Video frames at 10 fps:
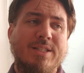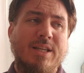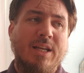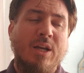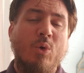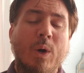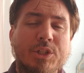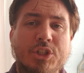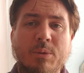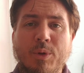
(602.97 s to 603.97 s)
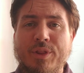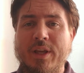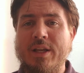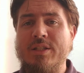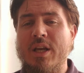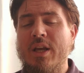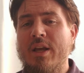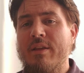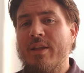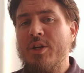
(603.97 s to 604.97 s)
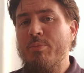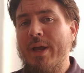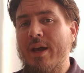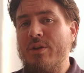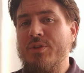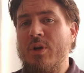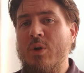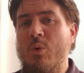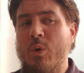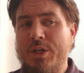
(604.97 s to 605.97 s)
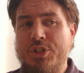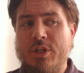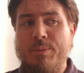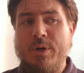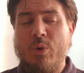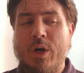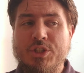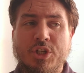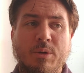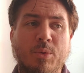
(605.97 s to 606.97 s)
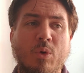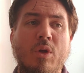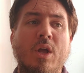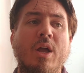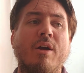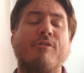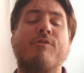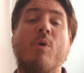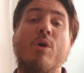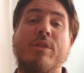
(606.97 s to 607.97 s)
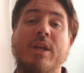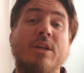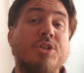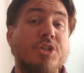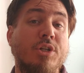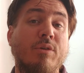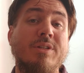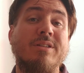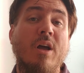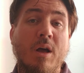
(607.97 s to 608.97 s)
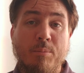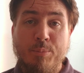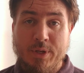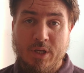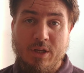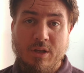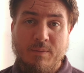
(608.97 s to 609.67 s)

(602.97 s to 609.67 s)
invested in questionable things, then your payouts are questionable, questionable for the insurance company.